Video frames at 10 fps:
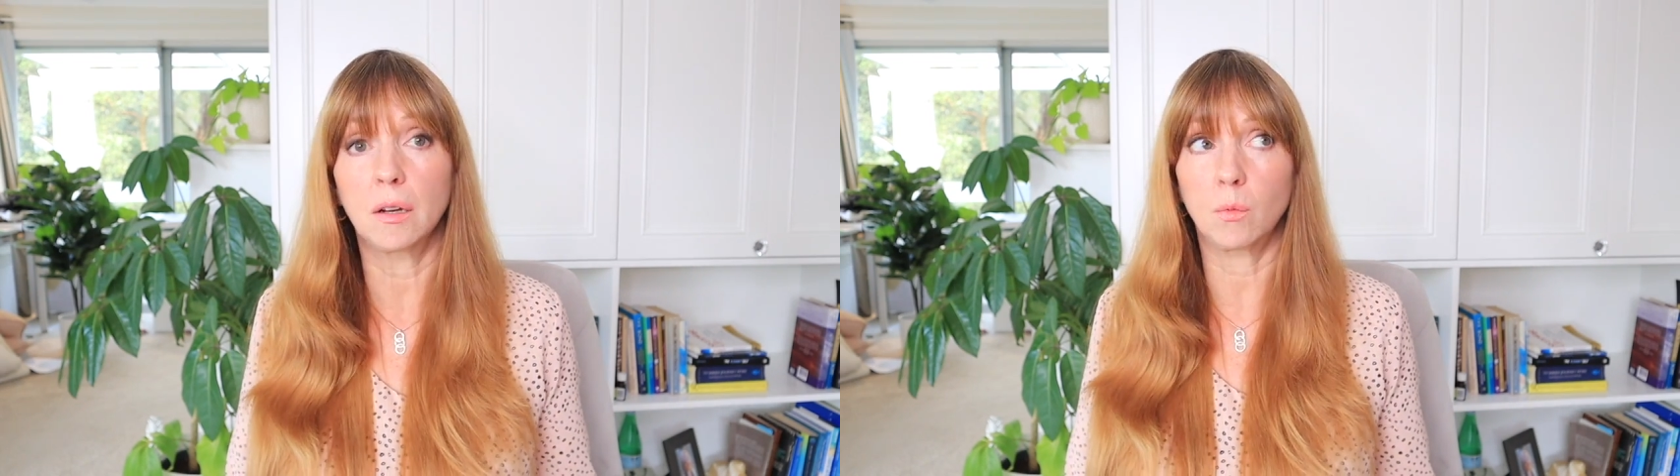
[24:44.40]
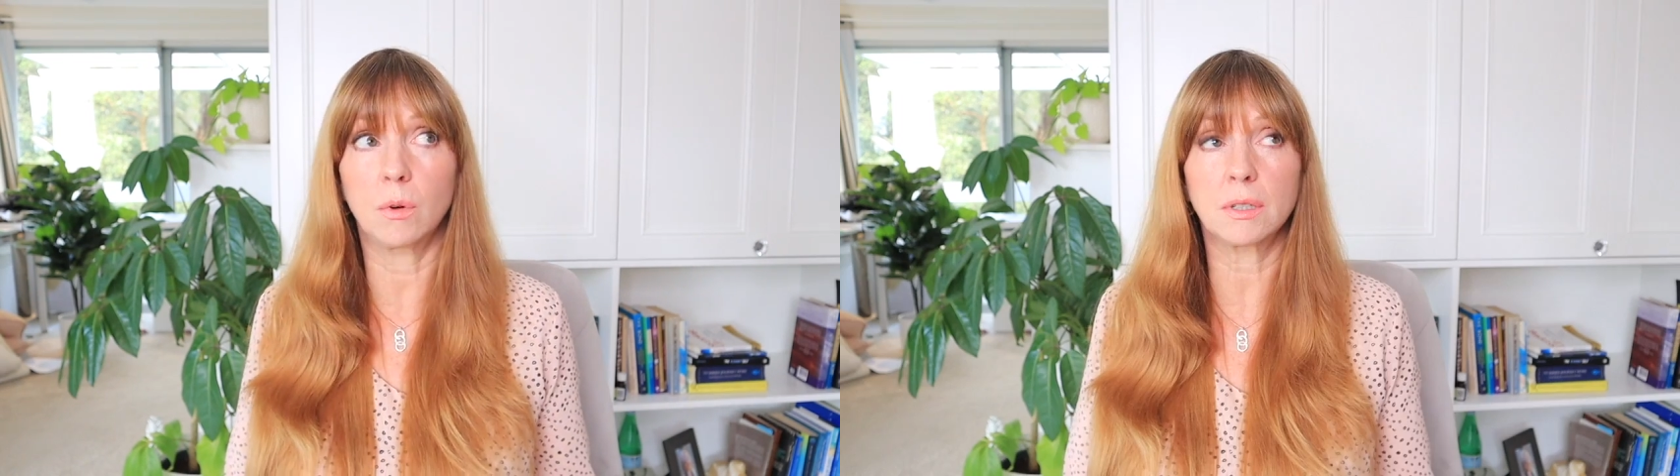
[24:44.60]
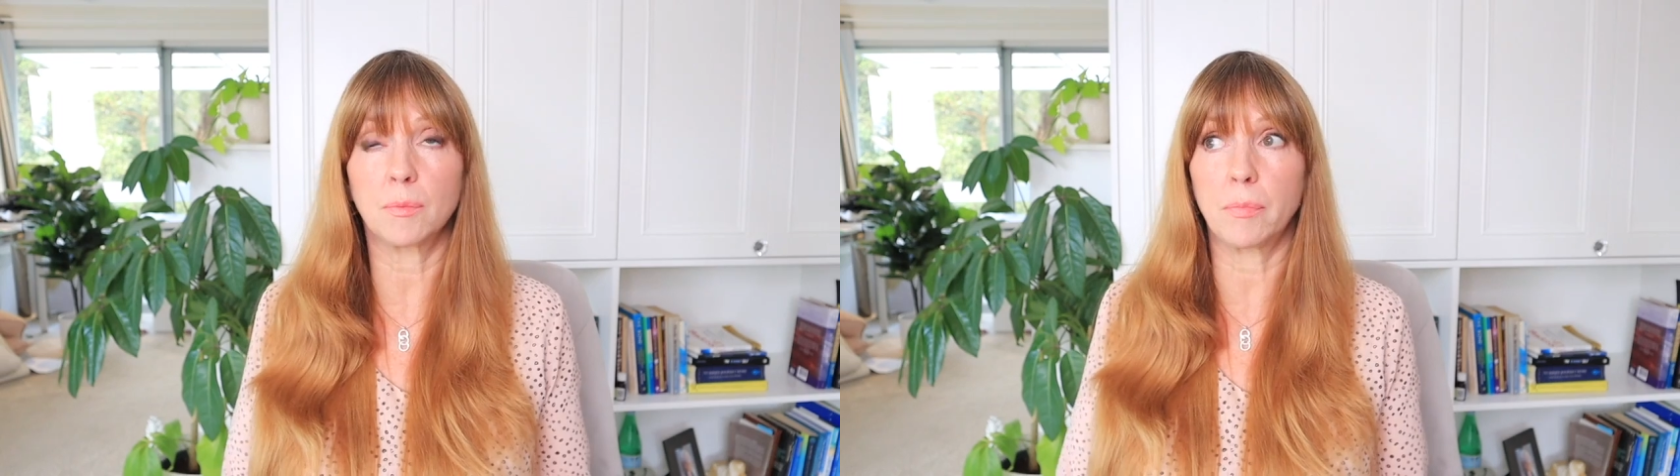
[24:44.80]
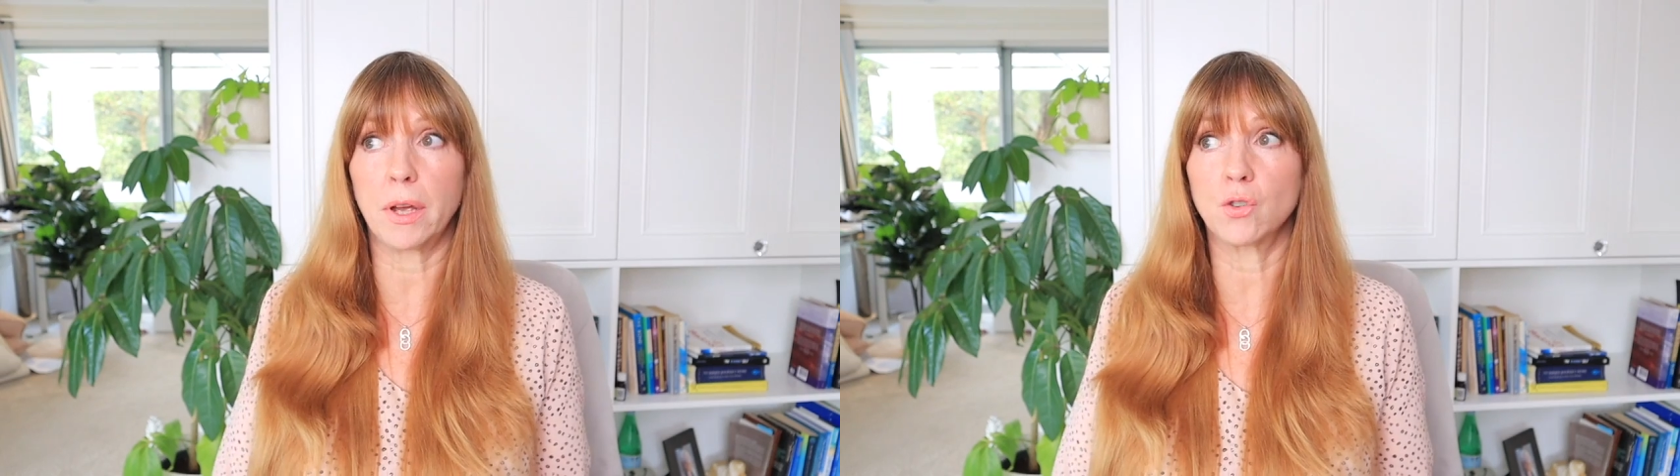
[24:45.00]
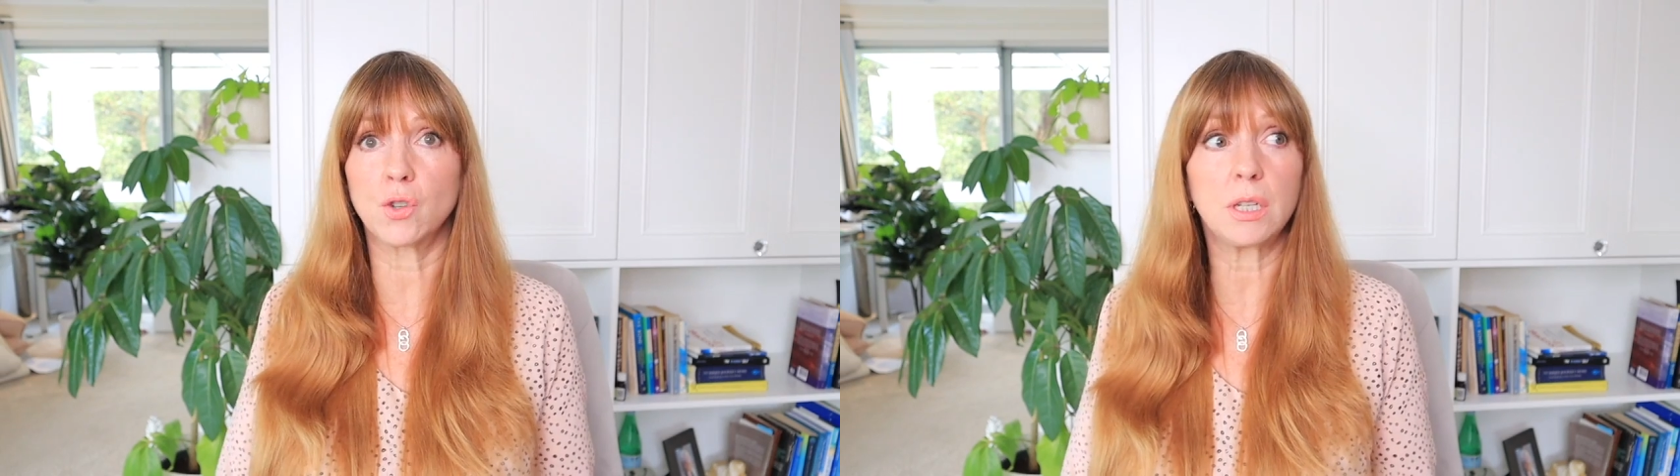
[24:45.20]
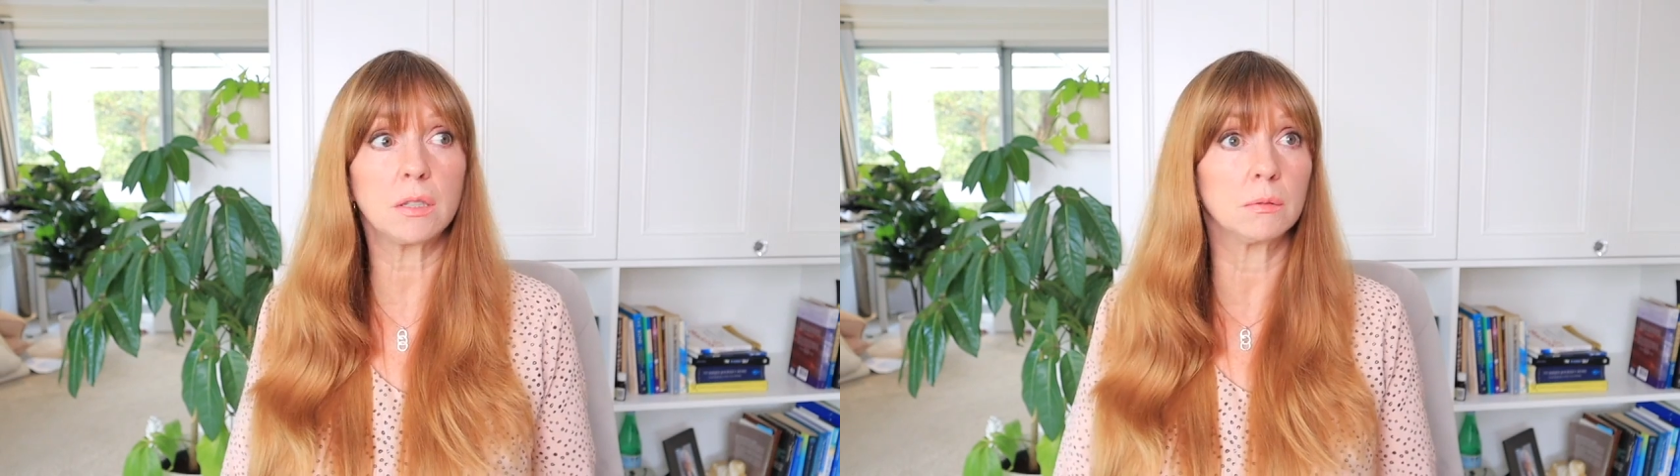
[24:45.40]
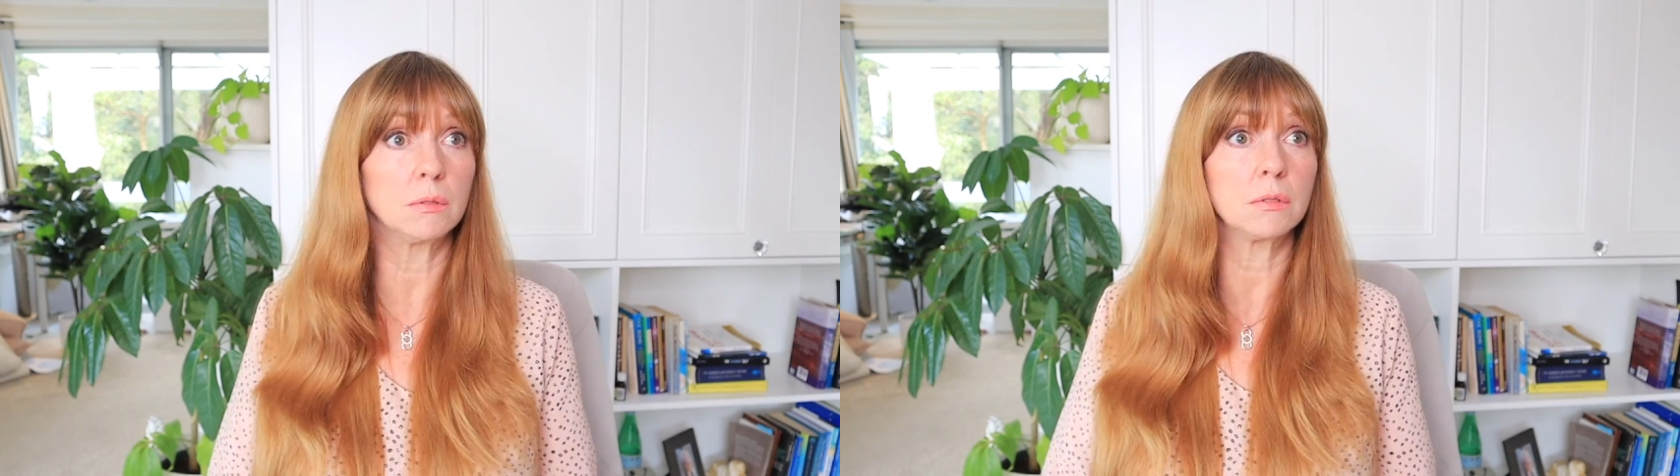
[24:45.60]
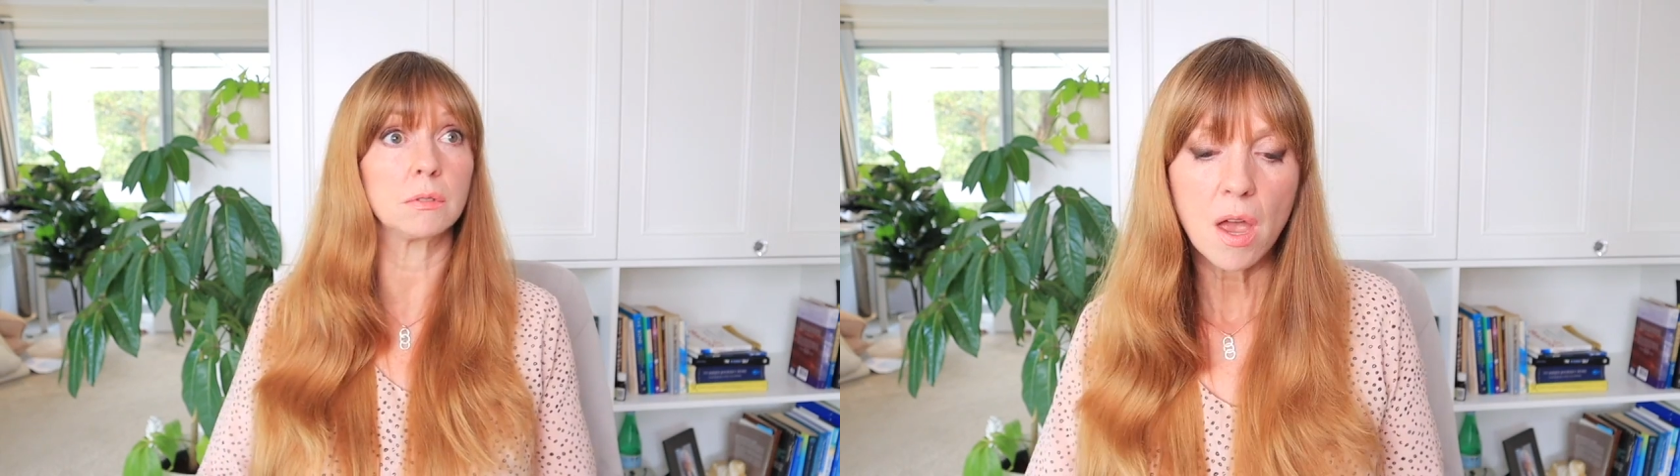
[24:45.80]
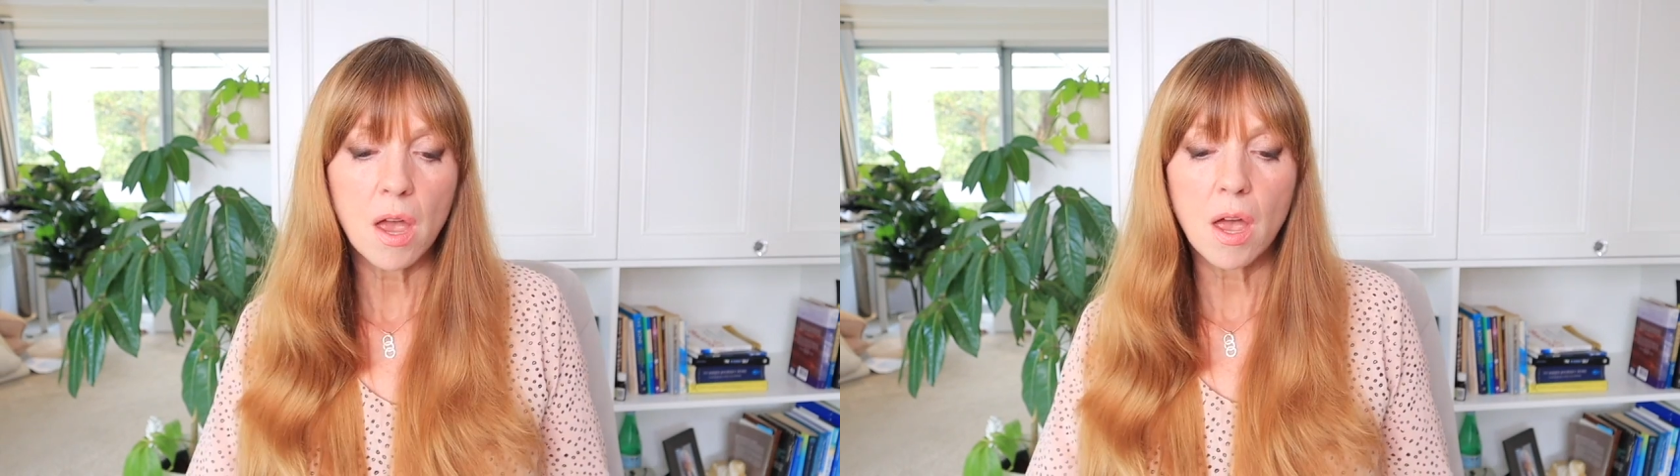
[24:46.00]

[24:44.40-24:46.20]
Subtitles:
what? Boundaries? Ooh.